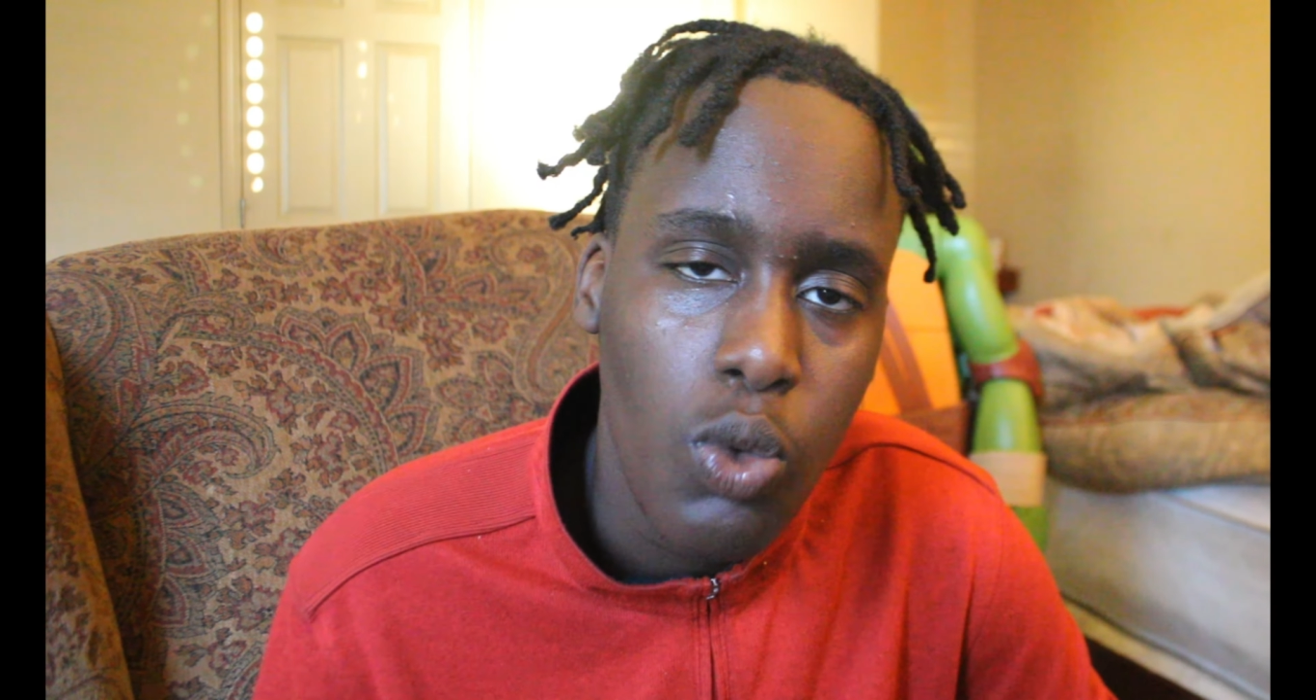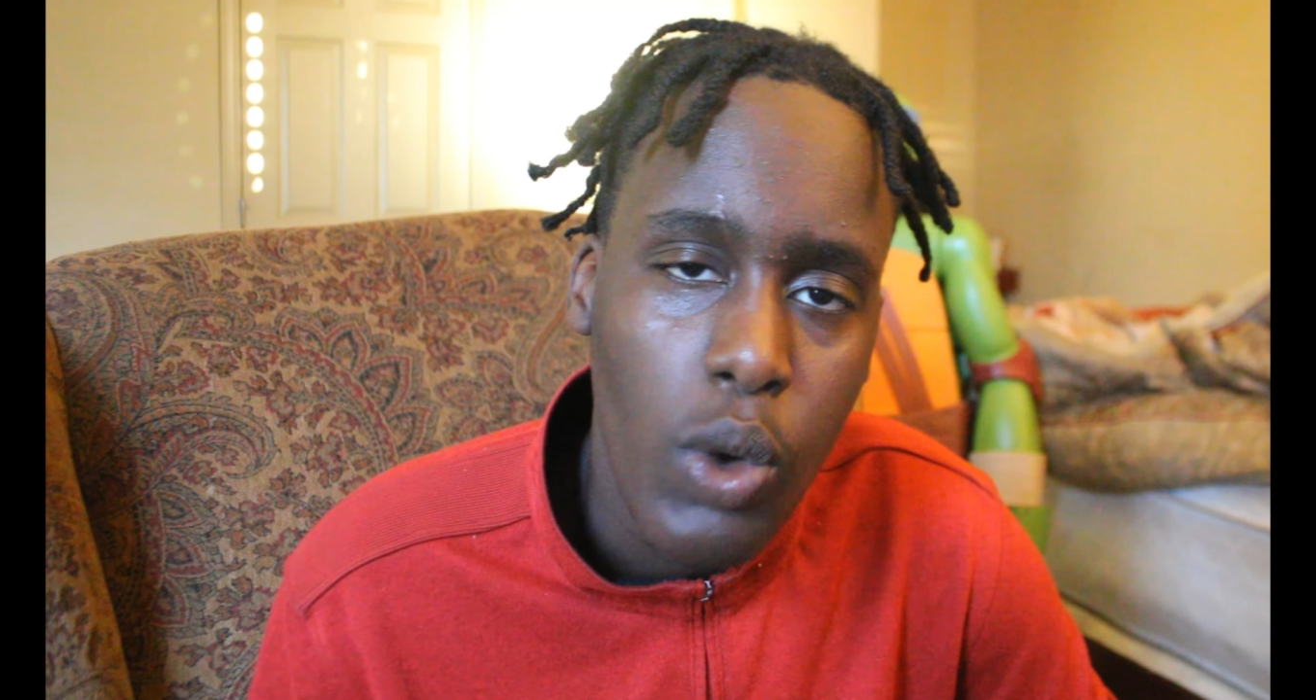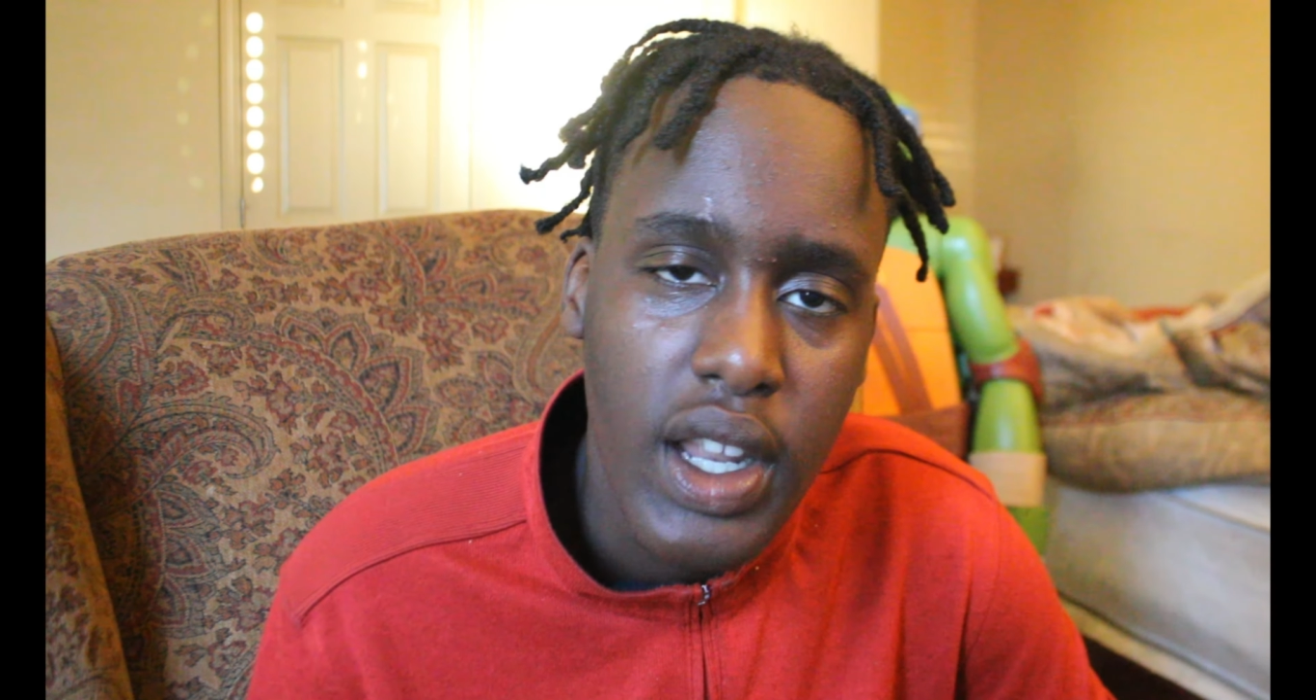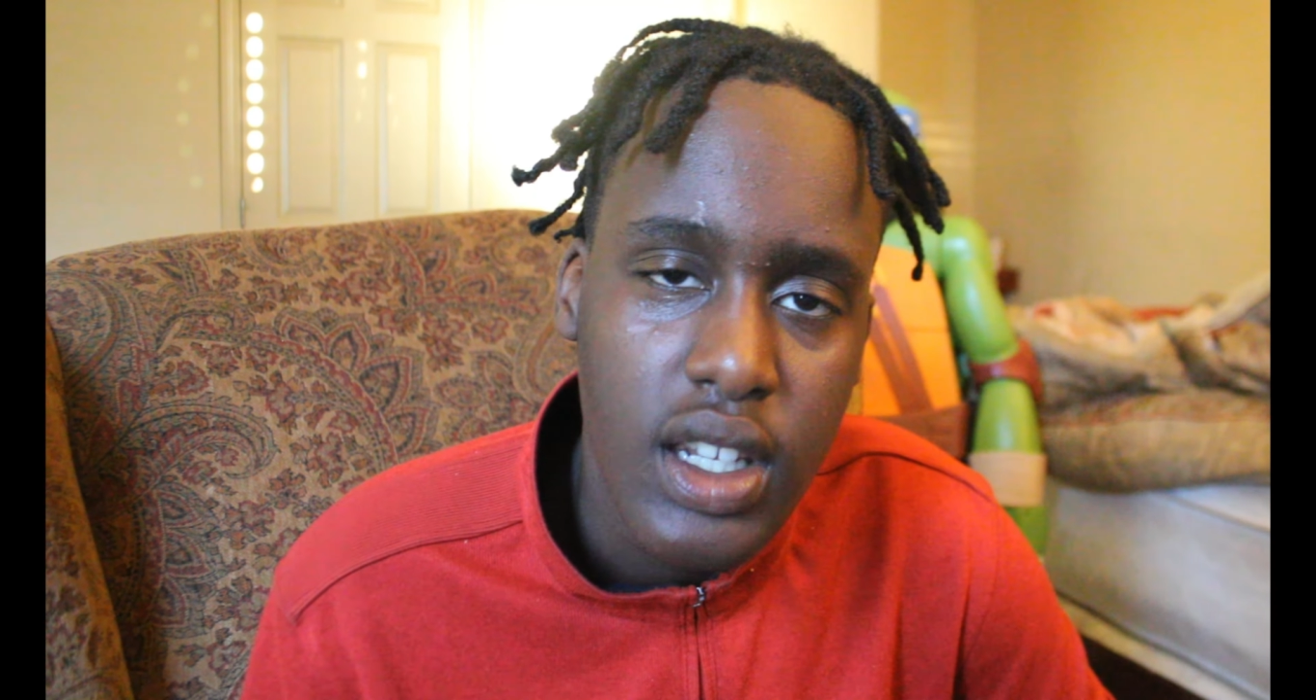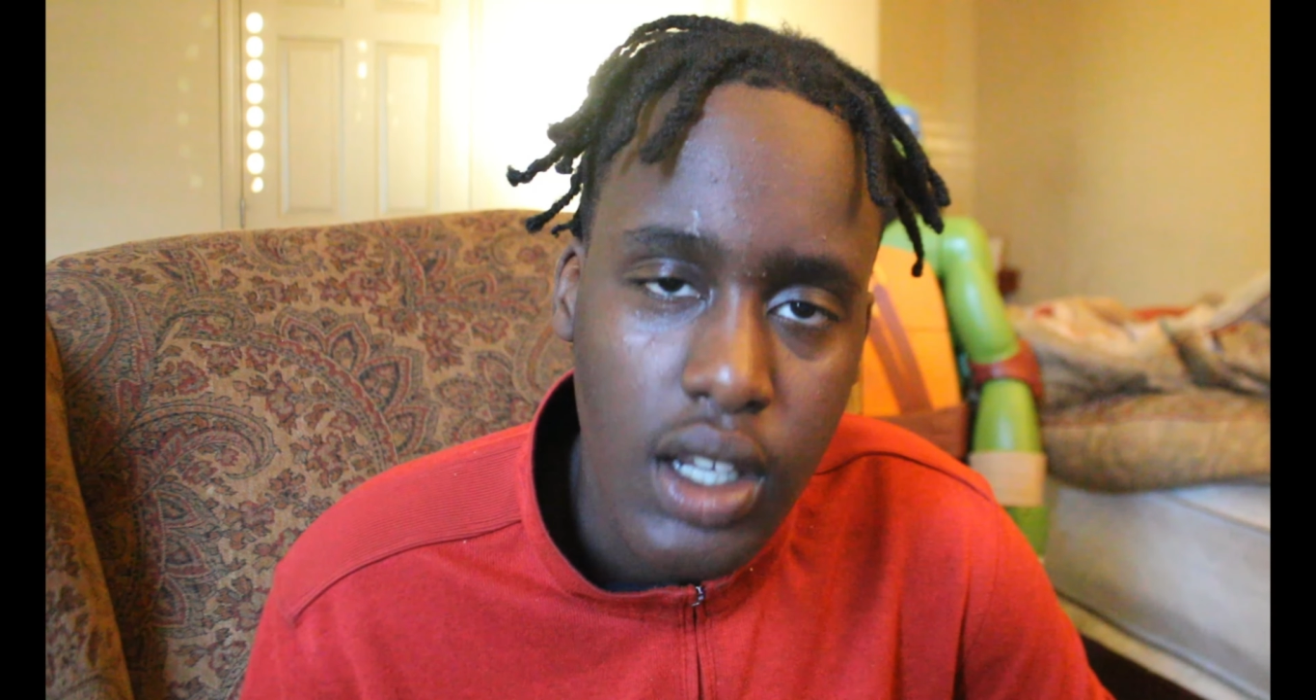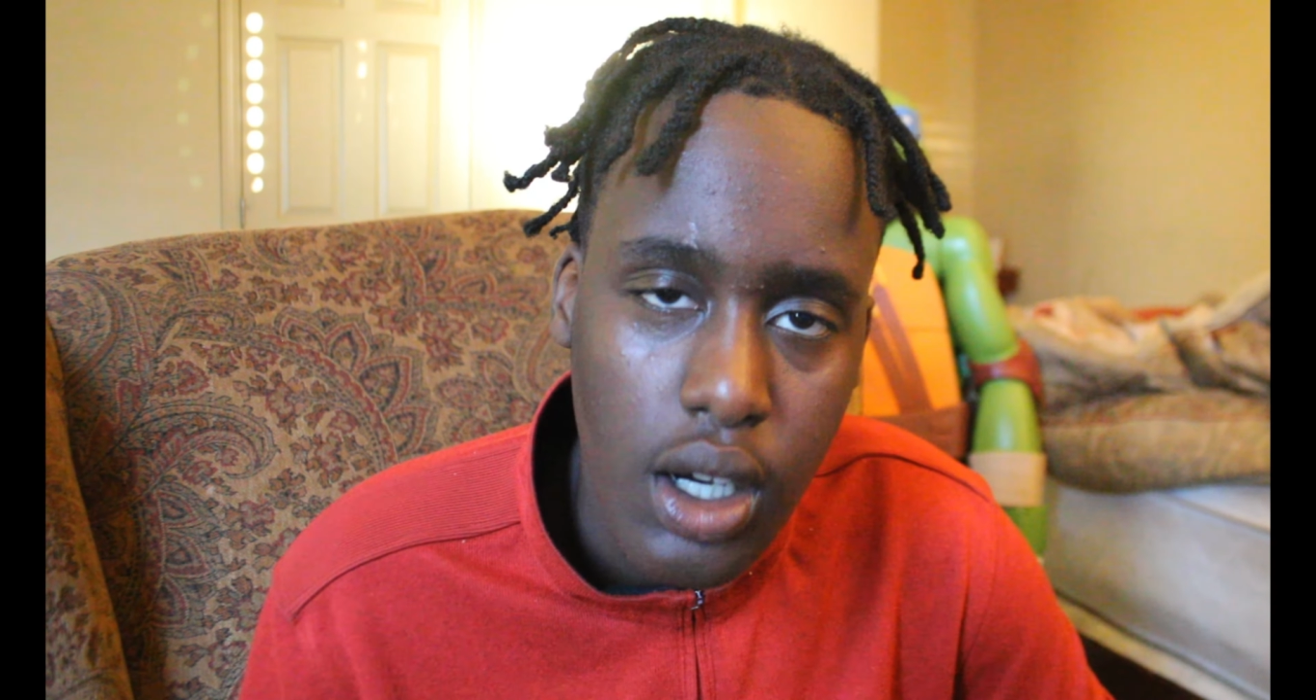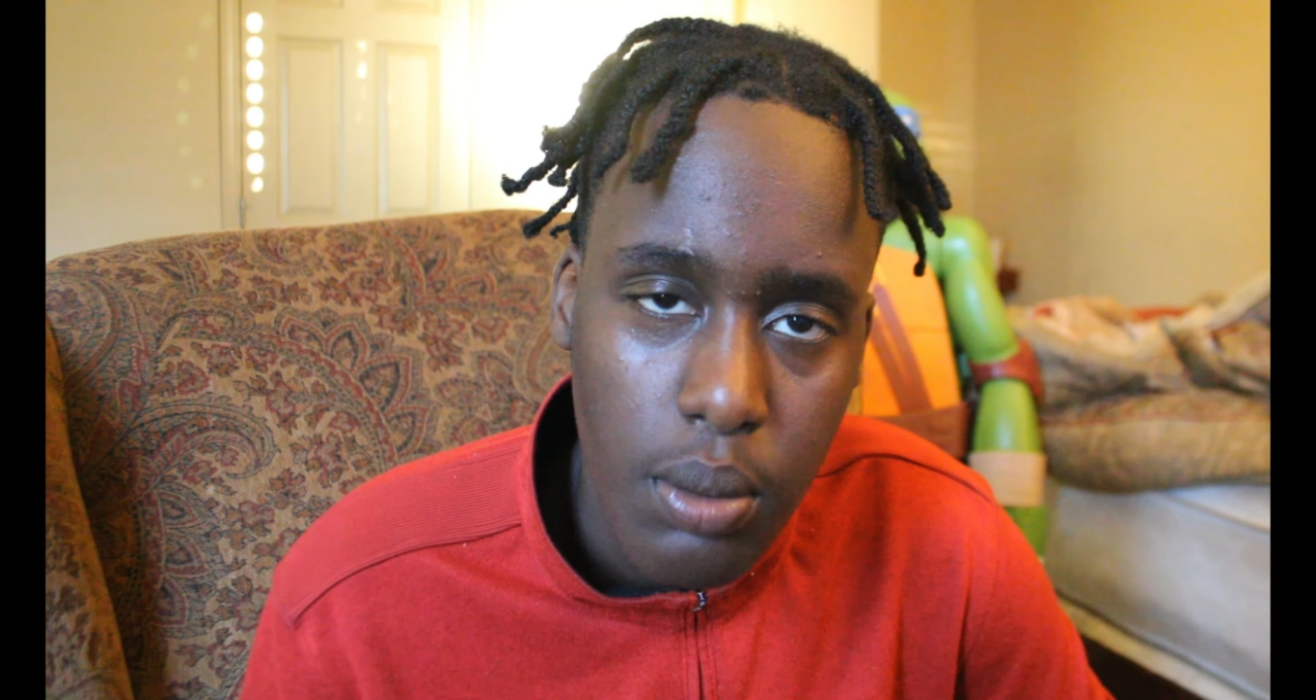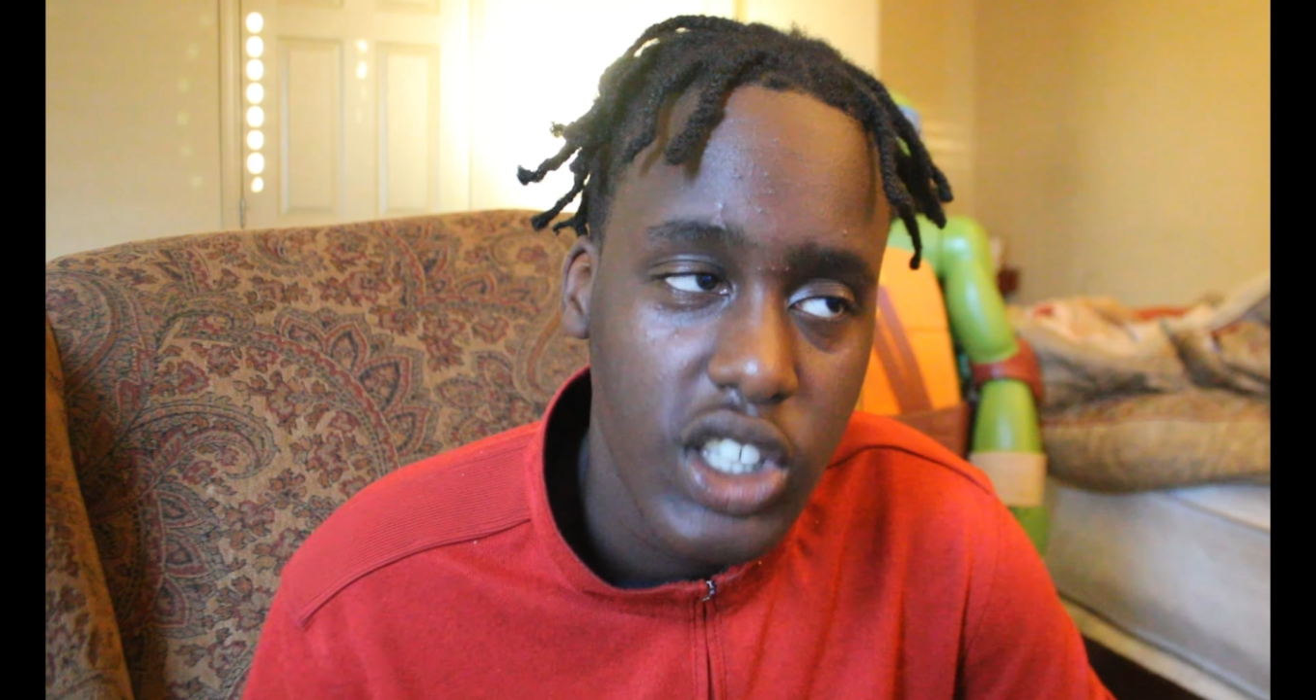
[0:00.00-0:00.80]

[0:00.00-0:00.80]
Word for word: went numb.